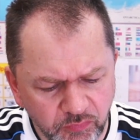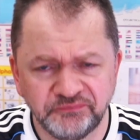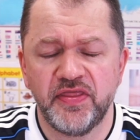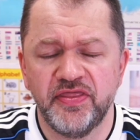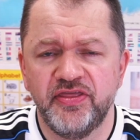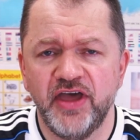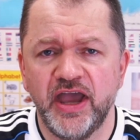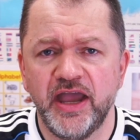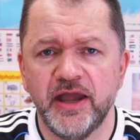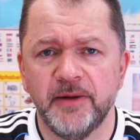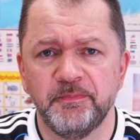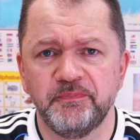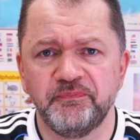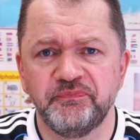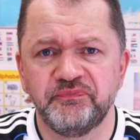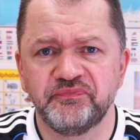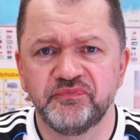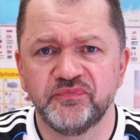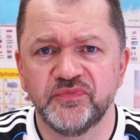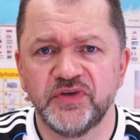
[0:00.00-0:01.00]
That
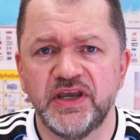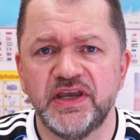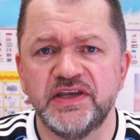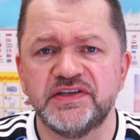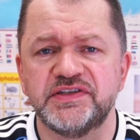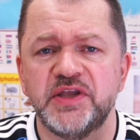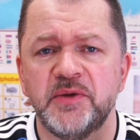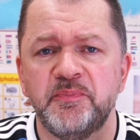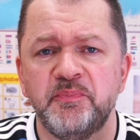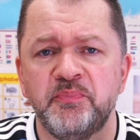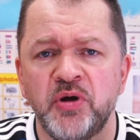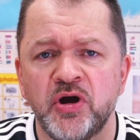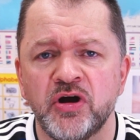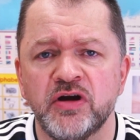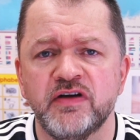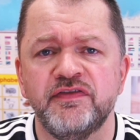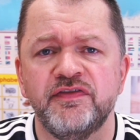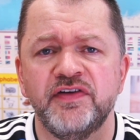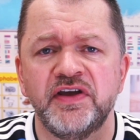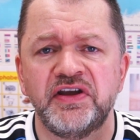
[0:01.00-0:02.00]
is the
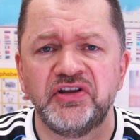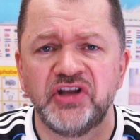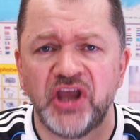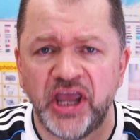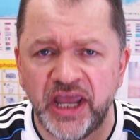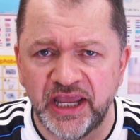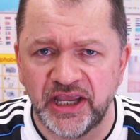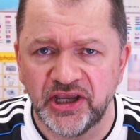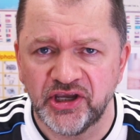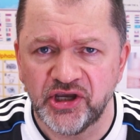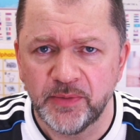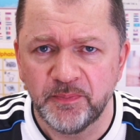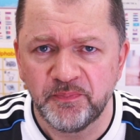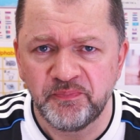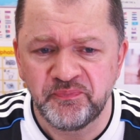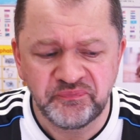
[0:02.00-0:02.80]
perfect egg.